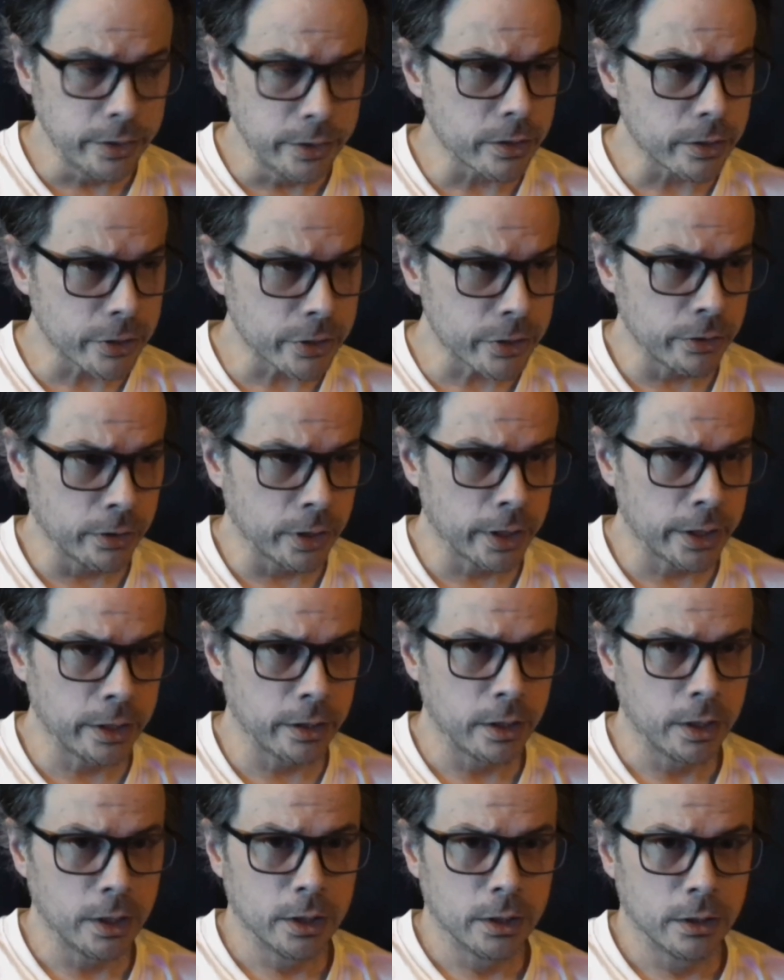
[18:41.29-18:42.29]

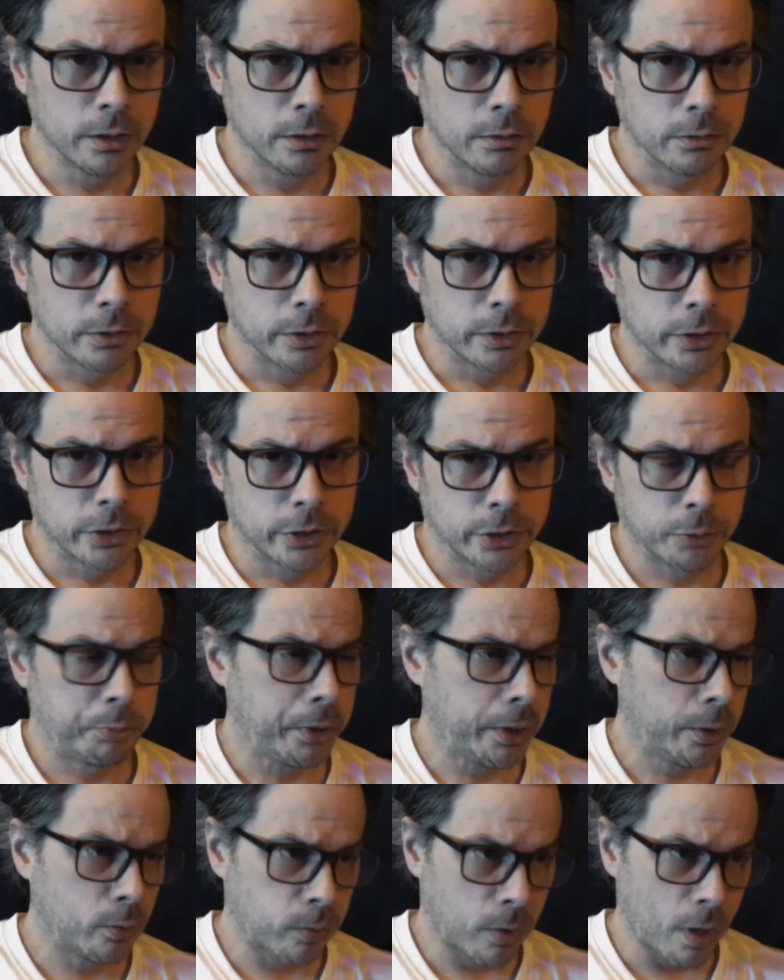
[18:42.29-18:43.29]
understood
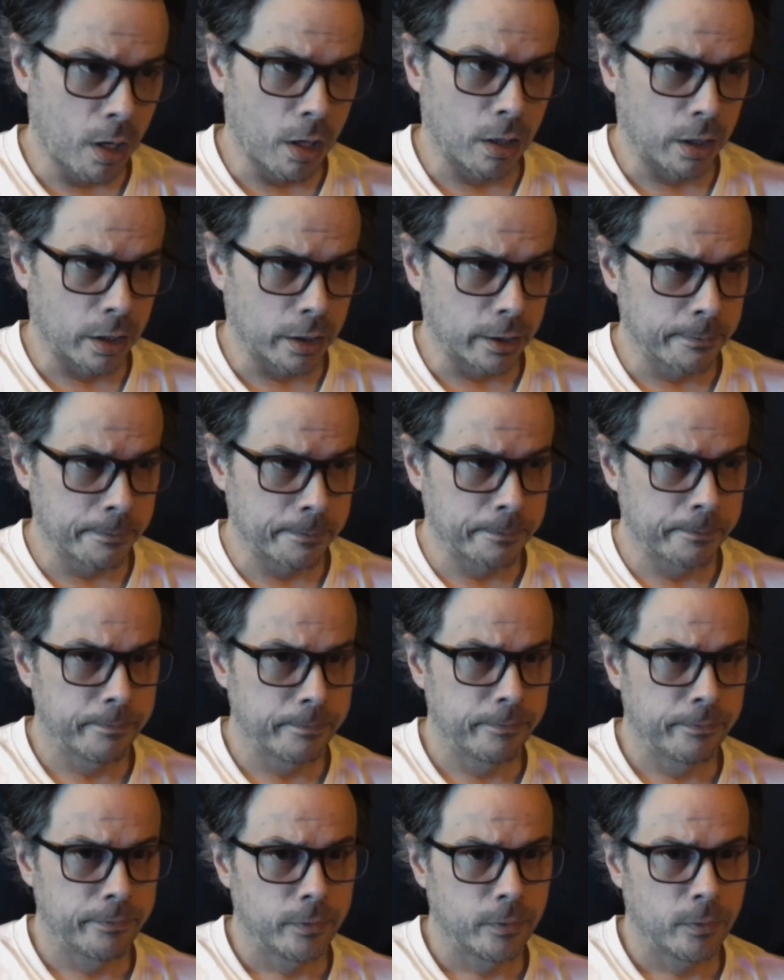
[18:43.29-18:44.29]
to be wrong,
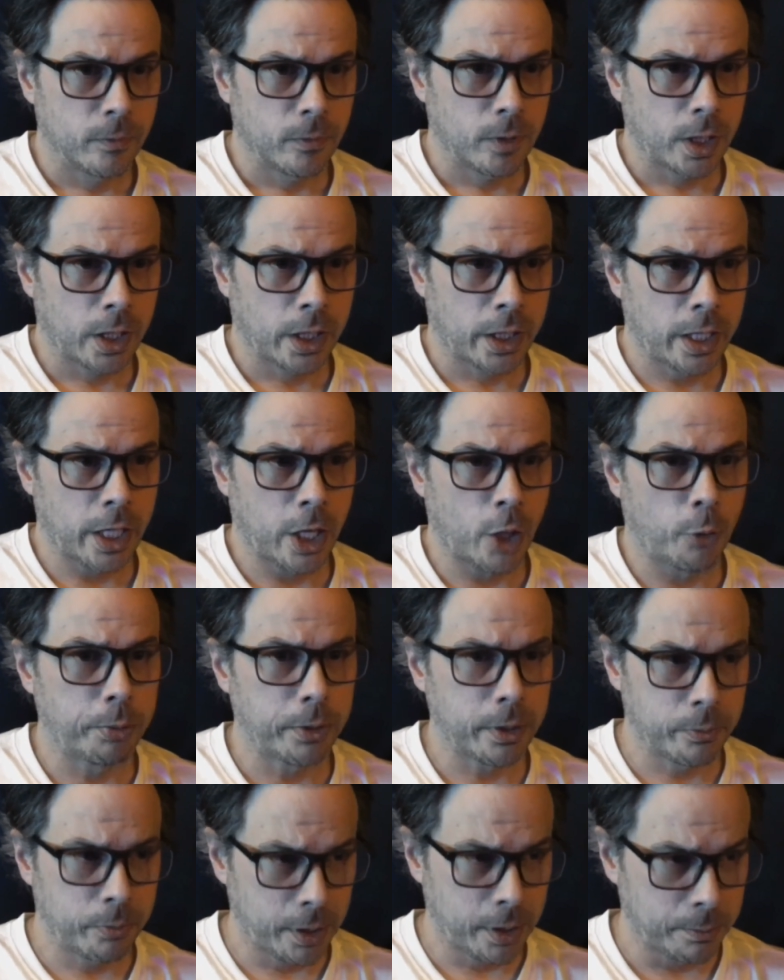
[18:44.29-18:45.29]
and
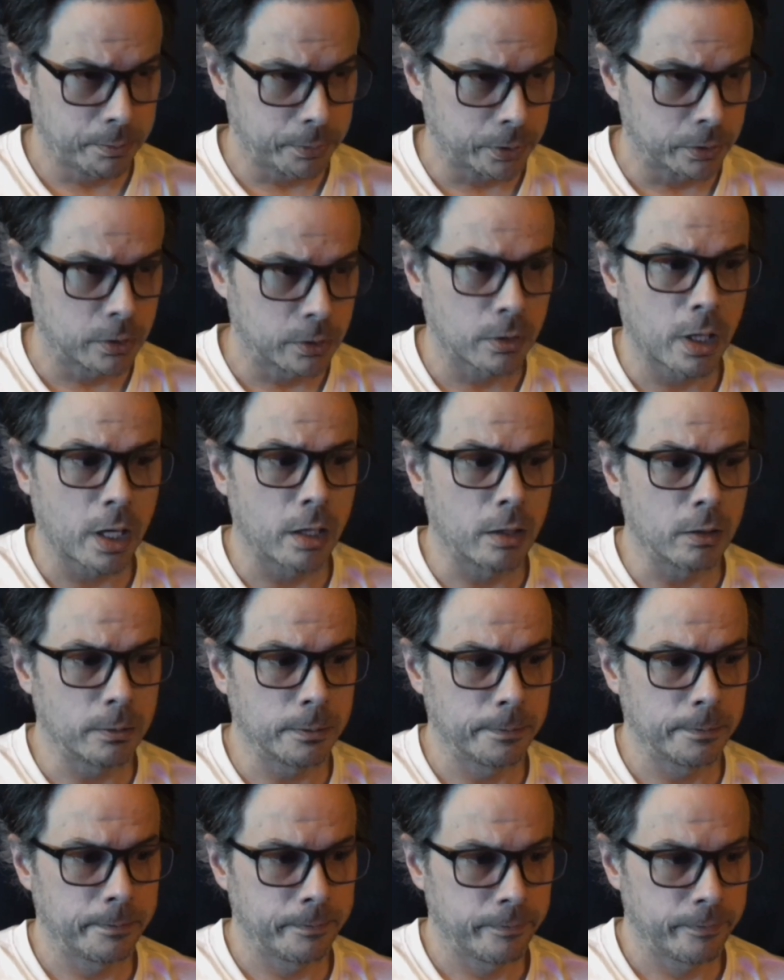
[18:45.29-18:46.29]
helping people
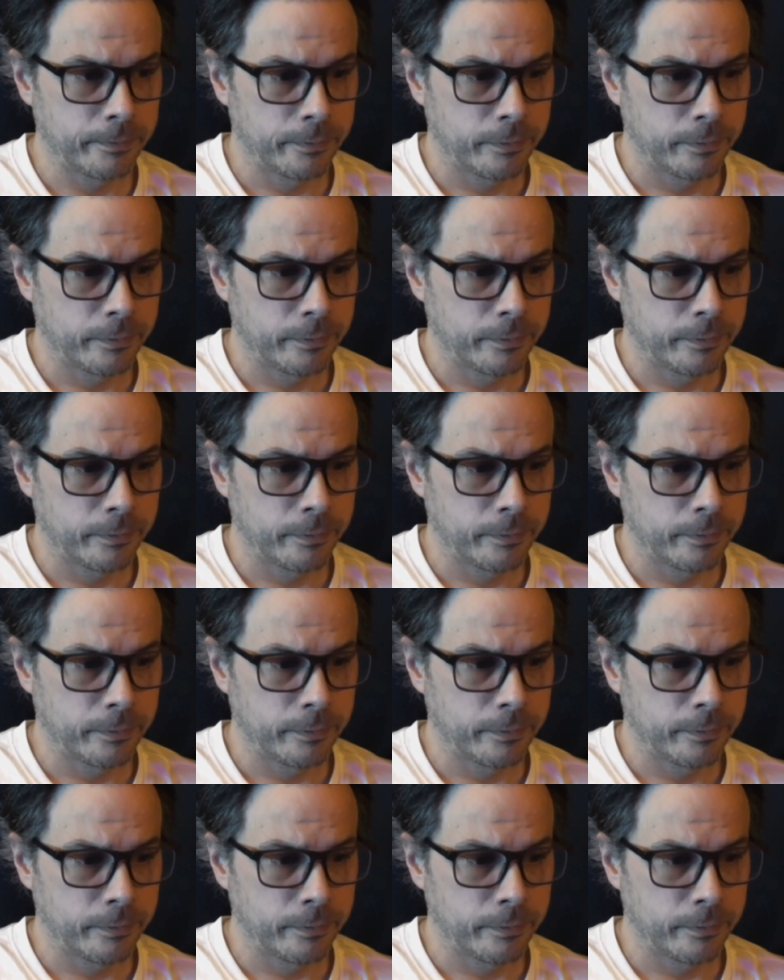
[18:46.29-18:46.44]
grow.